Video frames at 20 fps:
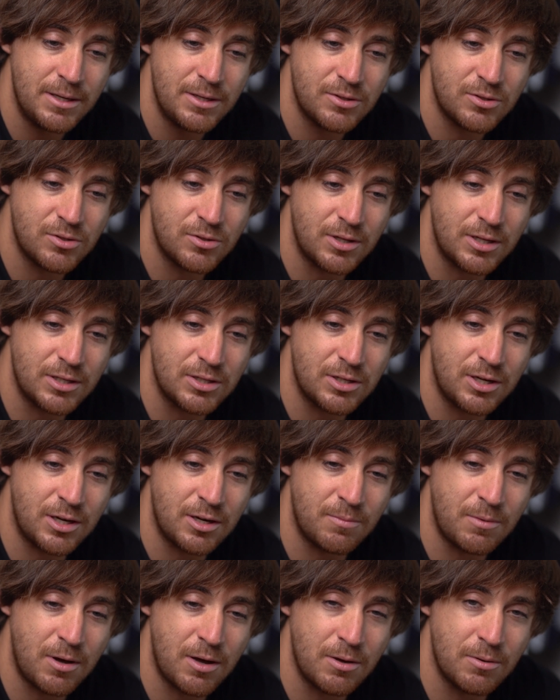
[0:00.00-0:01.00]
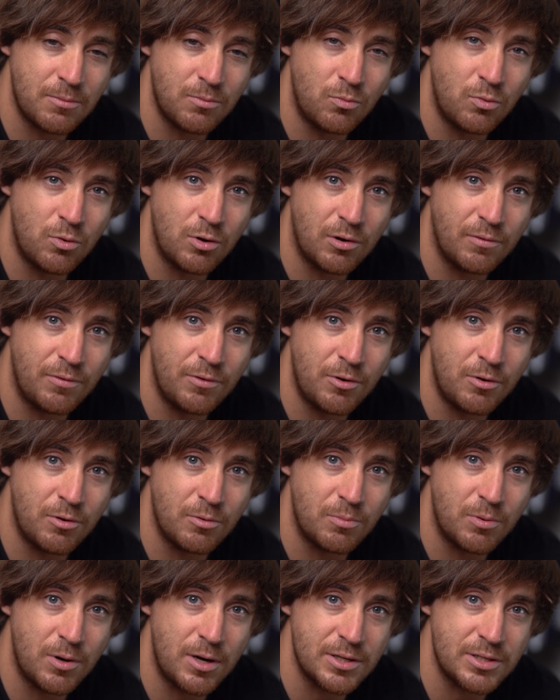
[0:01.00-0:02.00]
So that's kind of my workflow
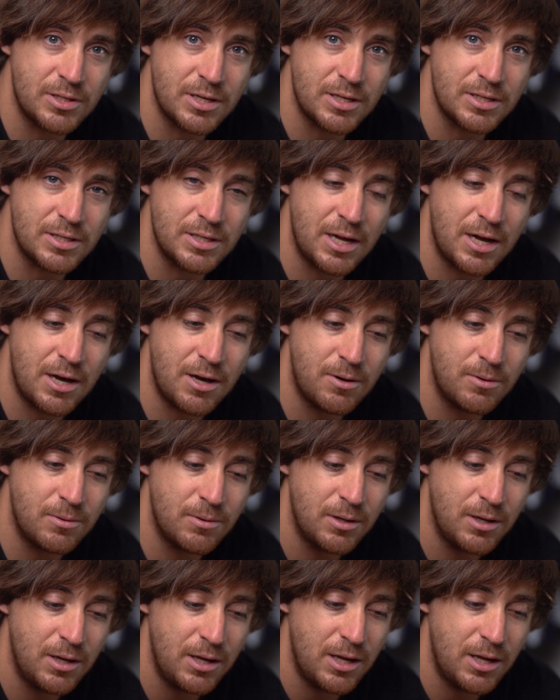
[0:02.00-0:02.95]
and process now.